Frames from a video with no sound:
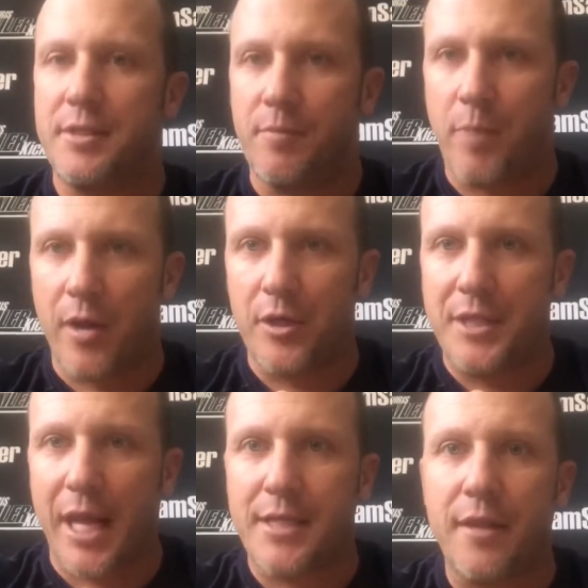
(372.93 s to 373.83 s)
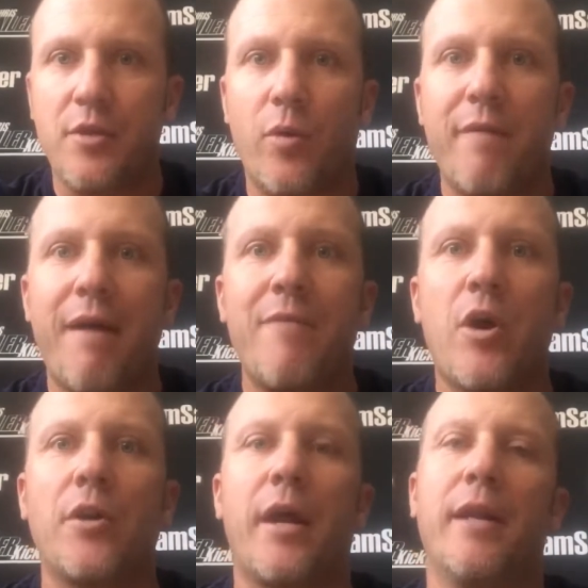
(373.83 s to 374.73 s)
Punter stands on the
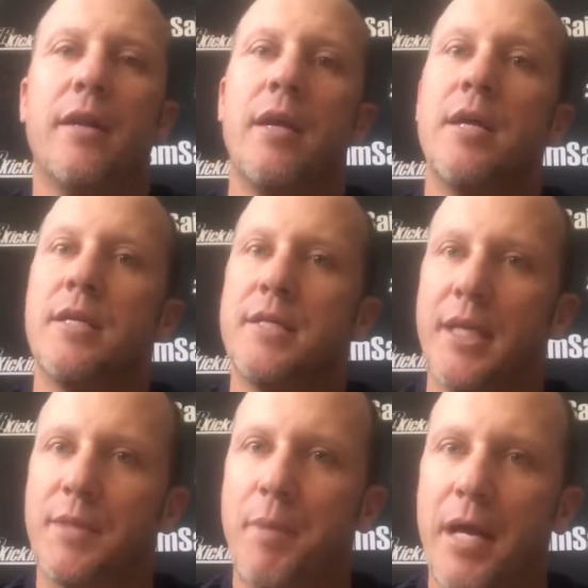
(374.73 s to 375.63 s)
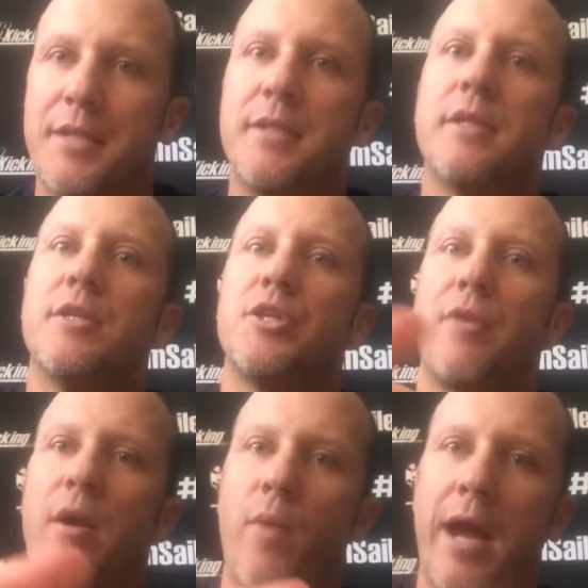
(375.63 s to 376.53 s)
25-yard line. 6 punts,
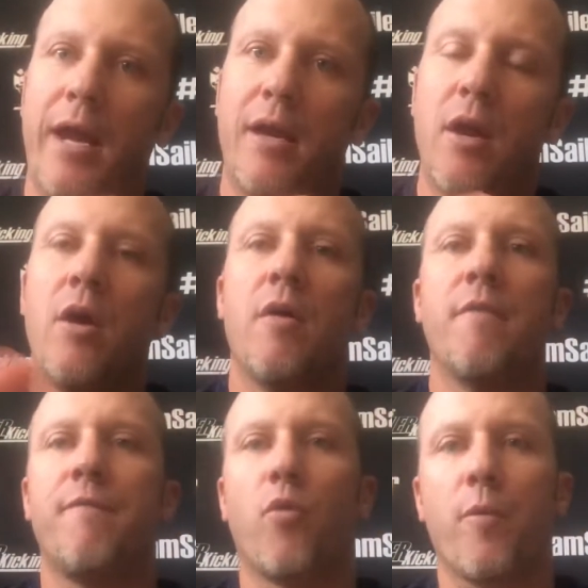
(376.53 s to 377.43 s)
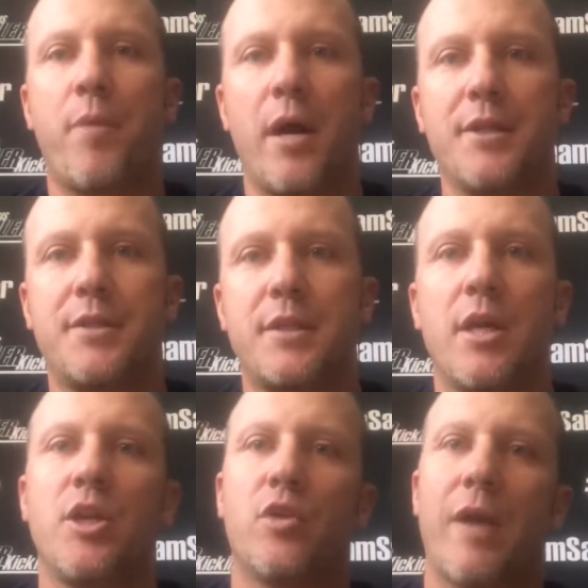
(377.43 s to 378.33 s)
straight away. 4 punts,
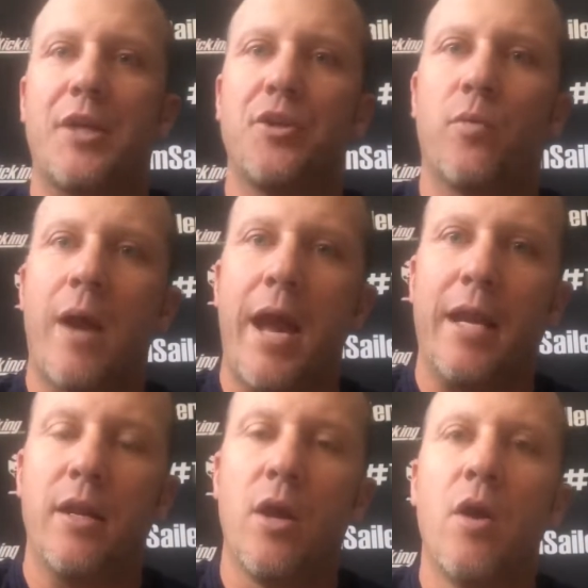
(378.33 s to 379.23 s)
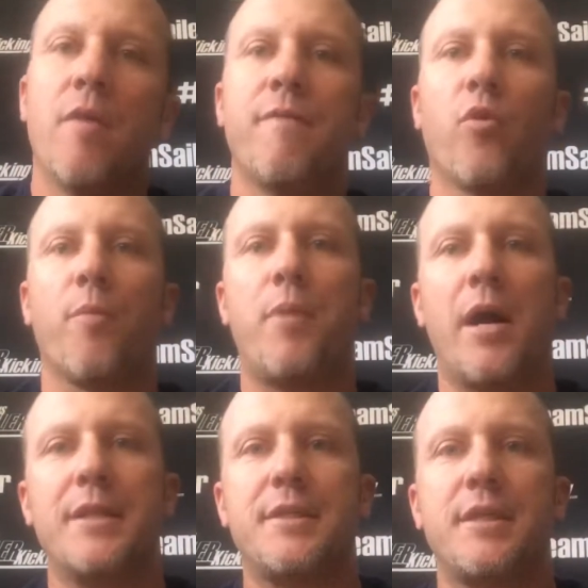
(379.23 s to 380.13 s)
directional right. 4
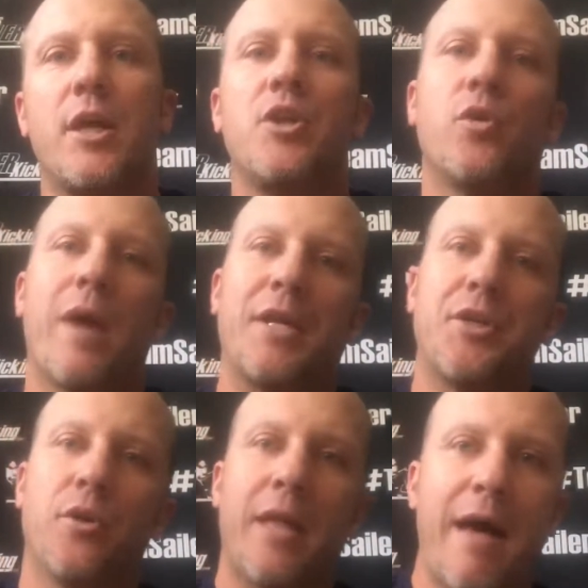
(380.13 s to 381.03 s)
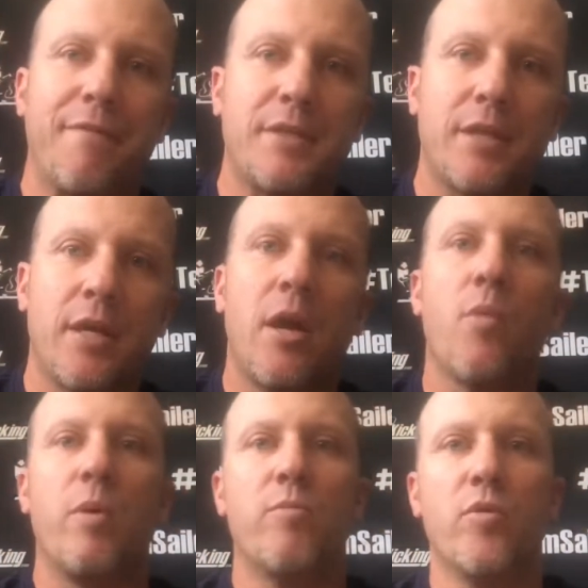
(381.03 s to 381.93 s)
punts, directional left.
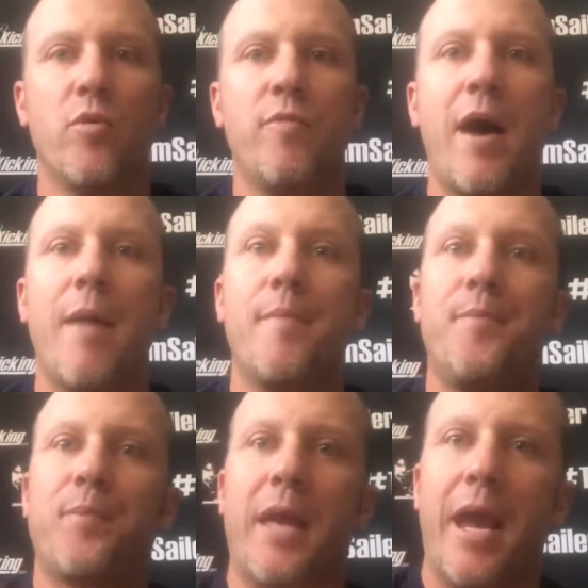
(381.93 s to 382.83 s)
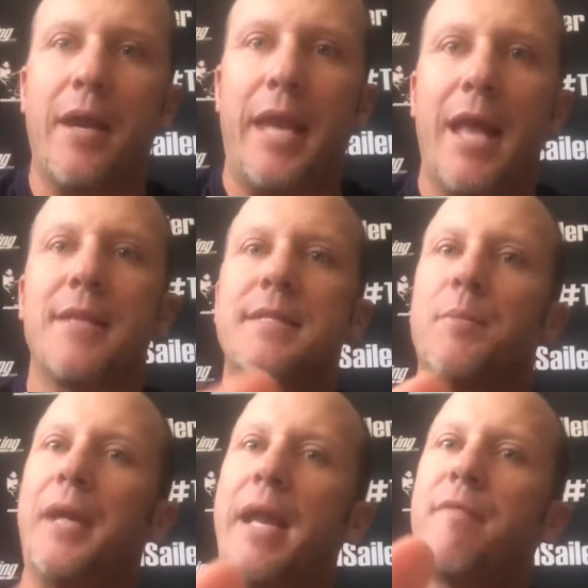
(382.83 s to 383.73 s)
We move up. Okay, again,
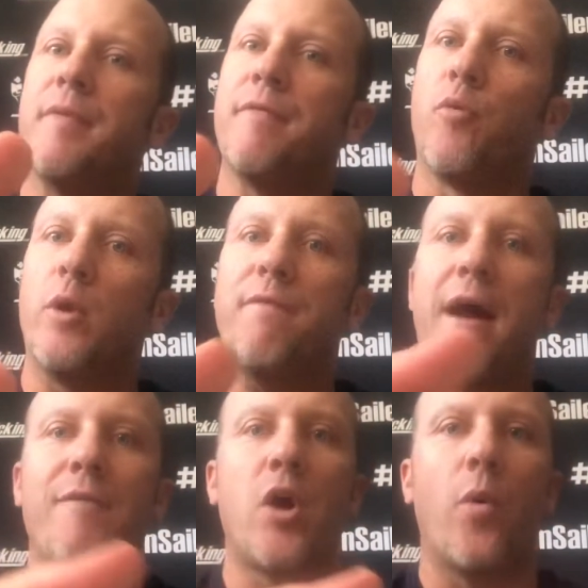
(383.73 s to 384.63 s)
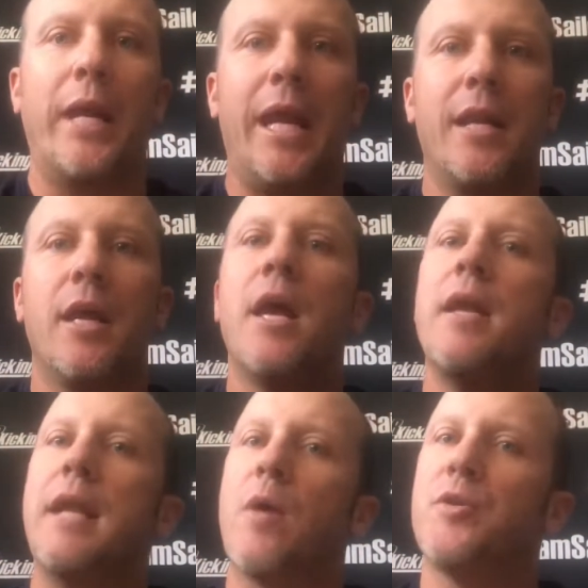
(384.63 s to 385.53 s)
simulating from the 45 going in.
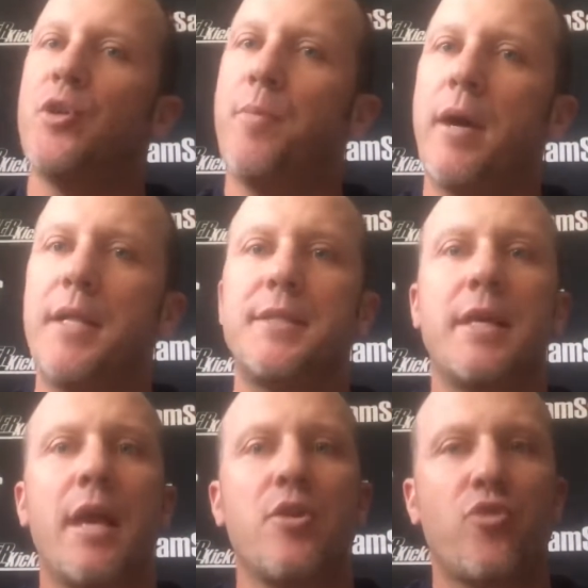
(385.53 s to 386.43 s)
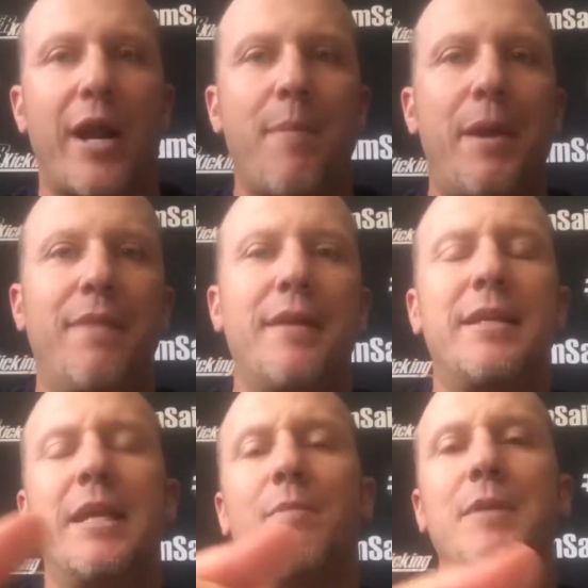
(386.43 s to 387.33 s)
Now 2 punts, trying to pin
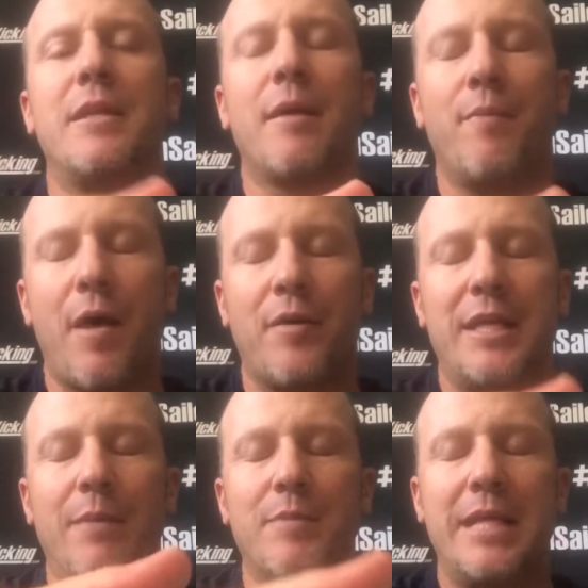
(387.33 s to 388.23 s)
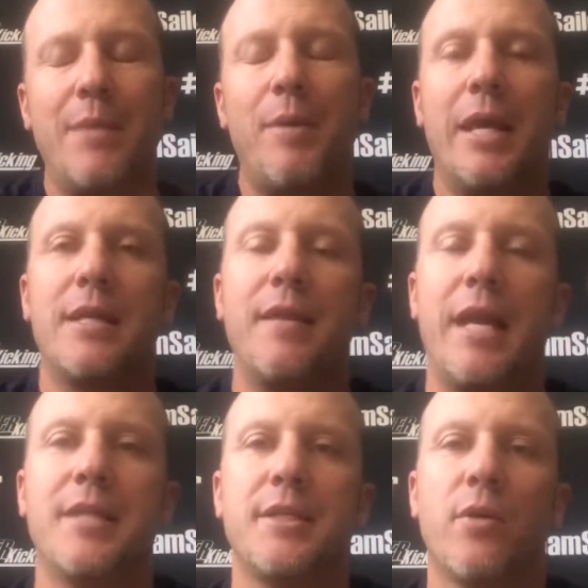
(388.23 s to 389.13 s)
the other team deep into the
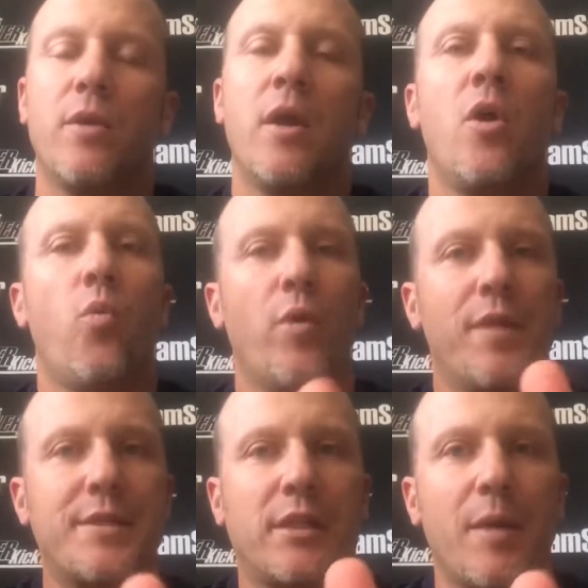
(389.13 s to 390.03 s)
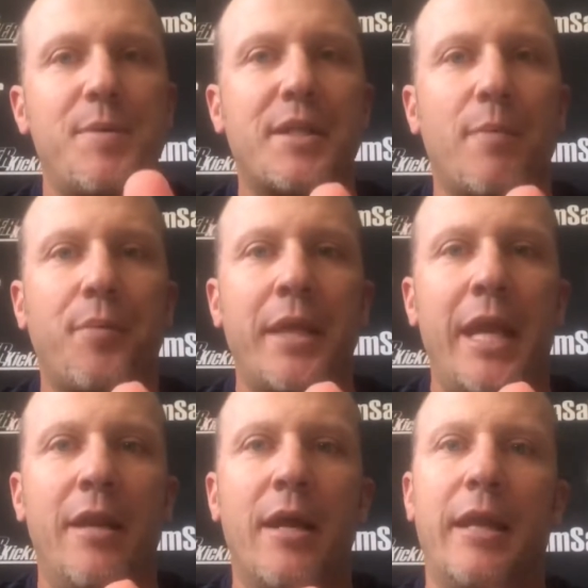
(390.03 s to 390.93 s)
end zone. When this clip is
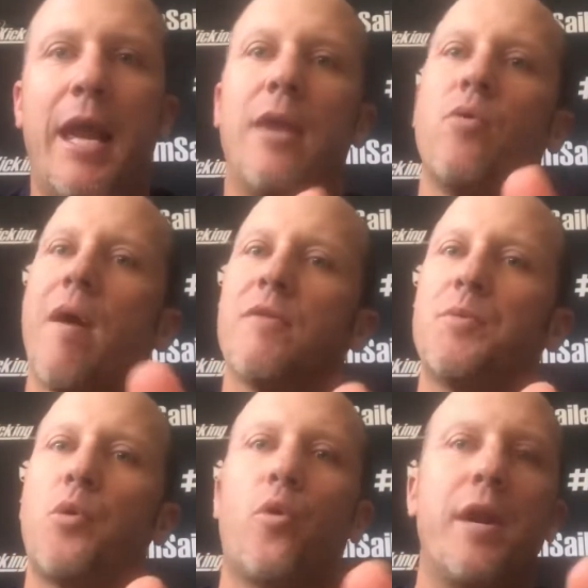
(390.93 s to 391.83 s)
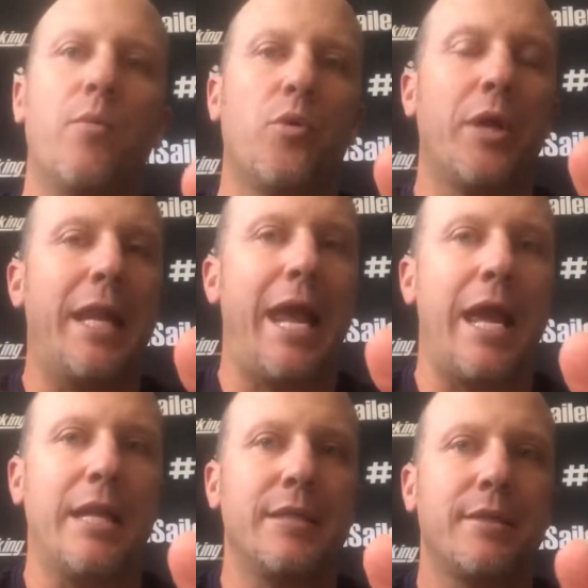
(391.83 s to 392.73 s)
complete, again, whoever's recording will hit
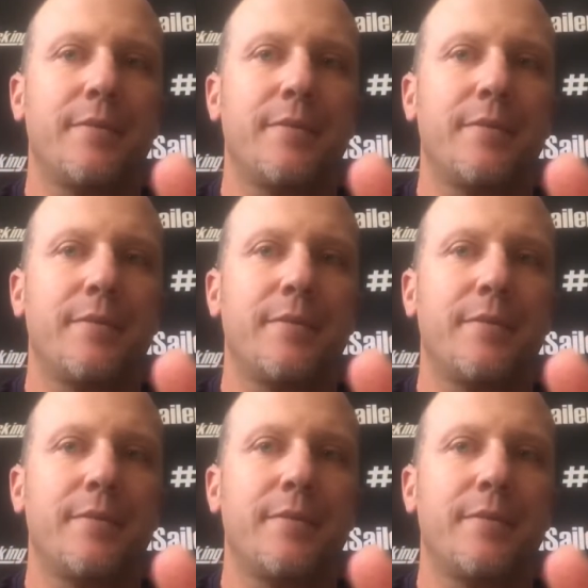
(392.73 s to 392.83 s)
end.